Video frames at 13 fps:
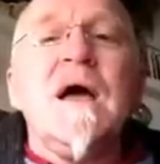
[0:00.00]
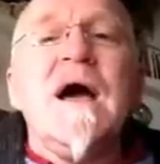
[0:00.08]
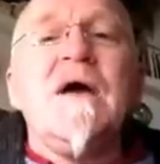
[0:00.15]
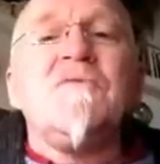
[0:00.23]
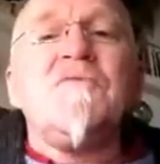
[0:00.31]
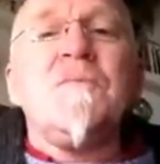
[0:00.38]

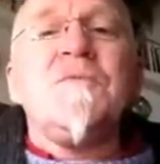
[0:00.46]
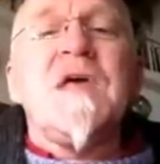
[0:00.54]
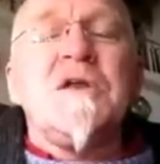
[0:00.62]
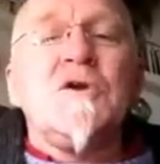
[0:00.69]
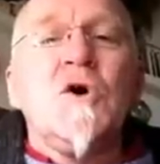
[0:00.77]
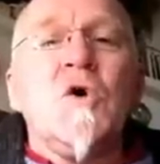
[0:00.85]
And from
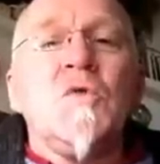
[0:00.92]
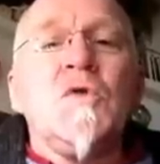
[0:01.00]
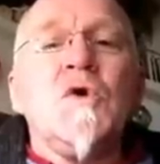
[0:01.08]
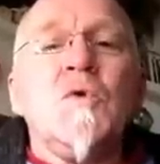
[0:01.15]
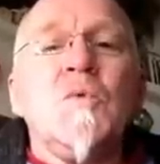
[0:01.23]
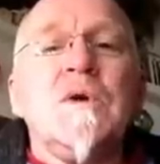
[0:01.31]
then on,
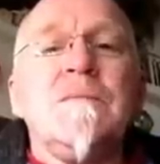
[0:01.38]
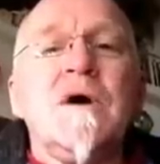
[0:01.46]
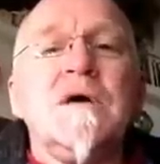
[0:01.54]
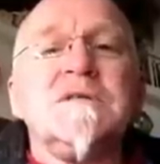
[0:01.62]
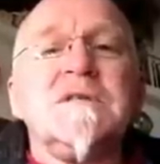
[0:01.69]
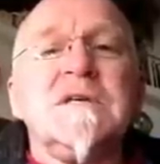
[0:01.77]
we
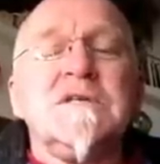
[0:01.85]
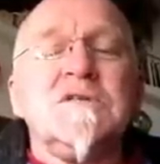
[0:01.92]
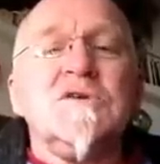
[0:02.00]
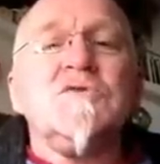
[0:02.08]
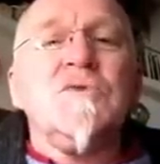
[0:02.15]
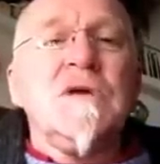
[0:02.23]
might see a
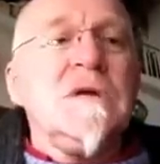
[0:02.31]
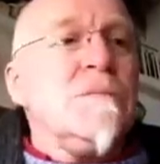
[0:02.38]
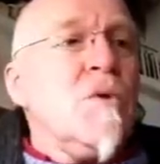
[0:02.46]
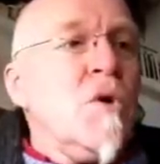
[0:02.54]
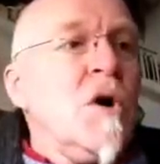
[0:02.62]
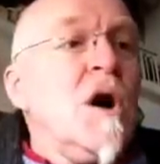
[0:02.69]
degree
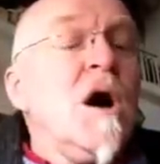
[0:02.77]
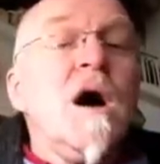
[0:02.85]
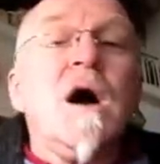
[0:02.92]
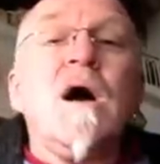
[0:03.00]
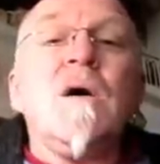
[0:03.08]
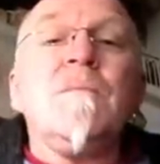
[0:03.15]
more
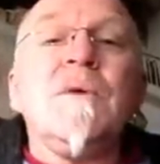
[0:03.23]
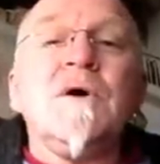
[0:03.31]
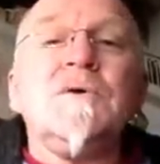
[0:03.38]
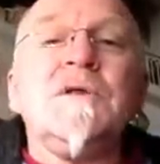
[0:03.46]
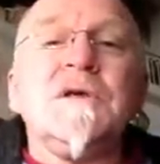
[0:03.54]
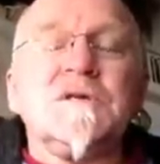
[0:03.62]

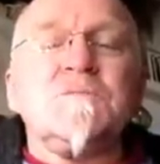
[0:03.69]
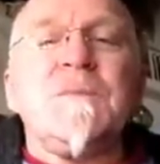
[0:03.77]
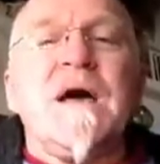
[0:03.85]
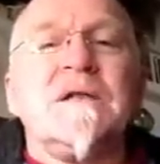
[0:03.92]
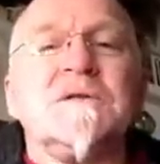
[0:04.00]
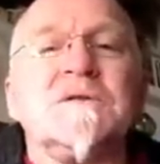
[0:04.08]
harmonious
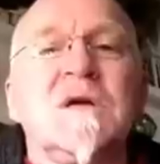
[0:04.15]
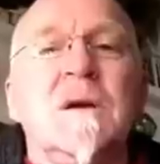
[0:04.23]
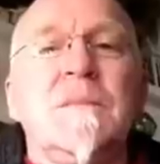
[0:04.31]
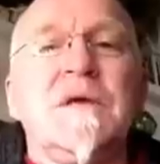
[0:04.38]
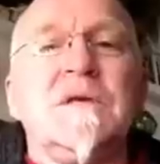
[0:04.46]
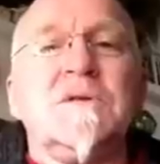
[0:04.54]
balance
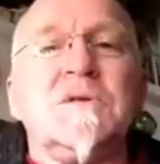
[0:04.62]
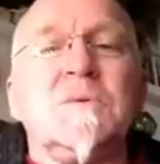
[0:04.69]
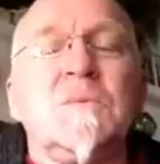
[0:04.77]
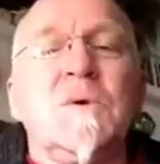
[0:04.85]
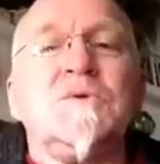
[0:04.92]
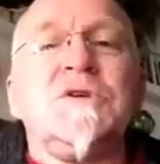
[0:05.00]
coming into the
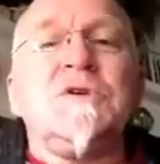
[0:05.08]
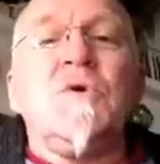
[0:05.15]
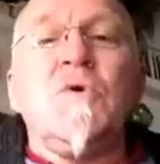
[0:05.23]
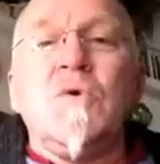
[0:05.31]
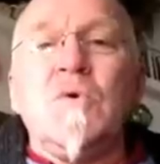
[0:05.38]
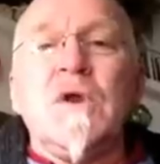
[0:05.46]
world in
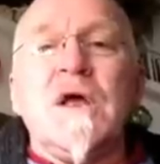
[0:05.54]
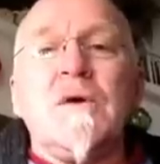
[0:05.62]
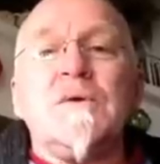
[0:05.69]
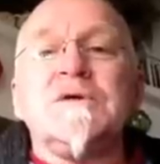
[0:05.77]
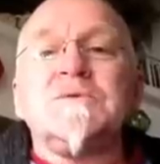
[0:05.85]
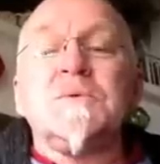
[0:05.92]
all
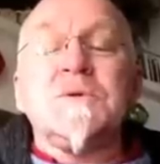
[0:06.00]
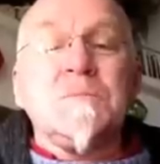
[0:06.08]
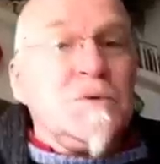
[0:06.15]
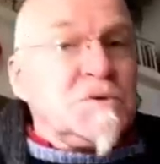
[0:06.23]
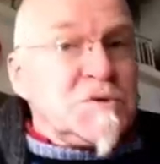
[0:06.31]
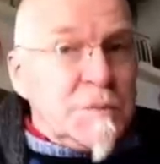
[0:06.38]
areas, with the
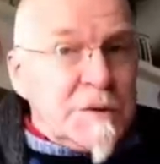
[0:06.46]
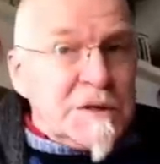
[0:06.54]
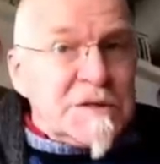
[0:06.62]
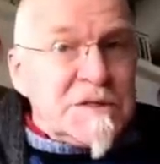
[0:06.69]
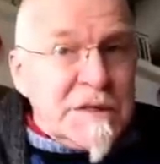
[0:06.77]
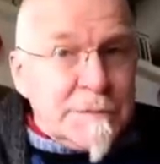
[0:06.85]
possible
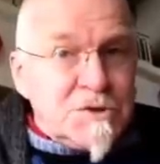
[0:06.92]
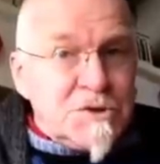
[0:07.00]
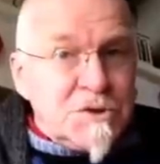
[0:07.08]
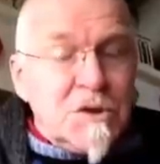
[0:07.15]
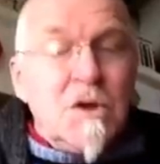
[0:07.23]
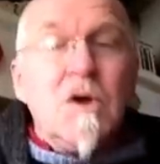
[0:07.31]

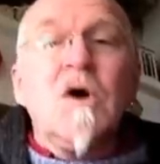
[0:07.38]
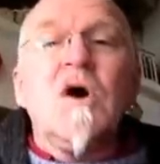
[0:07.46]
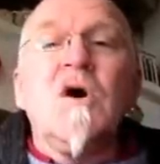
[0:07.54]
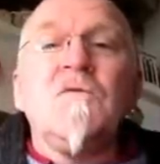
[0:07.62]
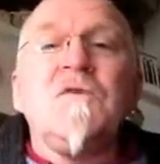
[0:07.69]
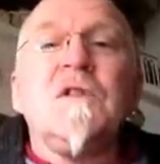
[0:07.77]
exception
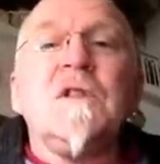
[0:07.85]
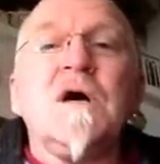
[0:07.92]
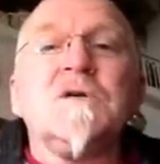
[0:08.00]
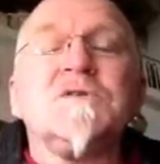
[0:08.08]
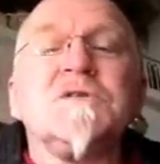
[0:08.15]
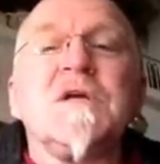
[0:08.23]
of the
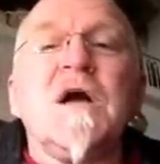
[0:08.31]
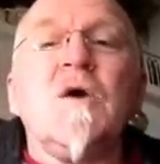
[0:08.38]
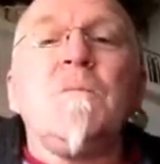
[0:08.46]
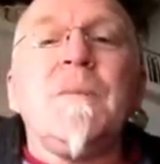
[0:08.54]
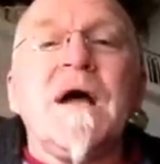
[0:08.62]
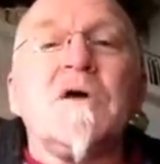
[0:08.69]
large scale
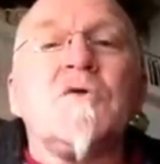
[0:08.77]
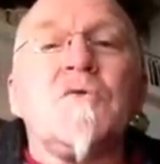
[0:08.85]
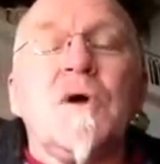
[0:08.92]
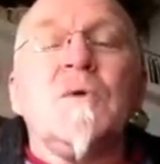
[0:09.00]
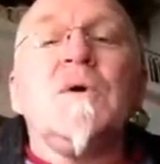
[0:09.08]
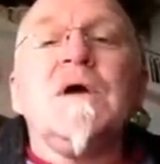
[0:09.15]

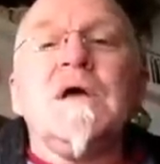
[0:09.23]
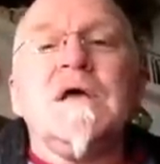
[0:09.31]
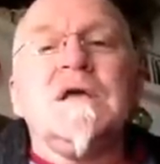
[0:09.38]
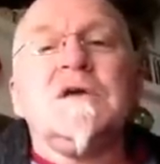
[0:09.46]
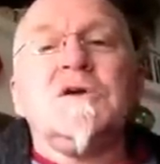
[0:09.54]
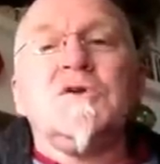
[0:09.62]

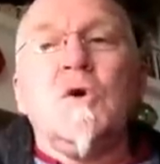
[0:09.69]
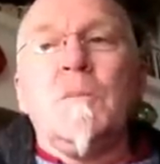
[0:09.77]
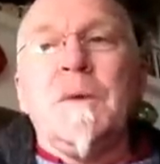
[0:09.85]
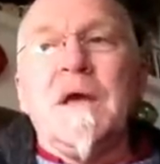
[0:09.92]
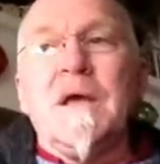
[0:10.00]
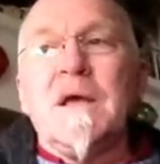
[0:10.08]

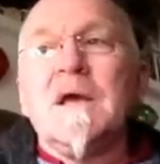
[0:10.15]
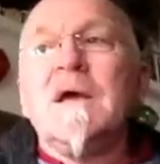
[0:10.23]
macroeconomic.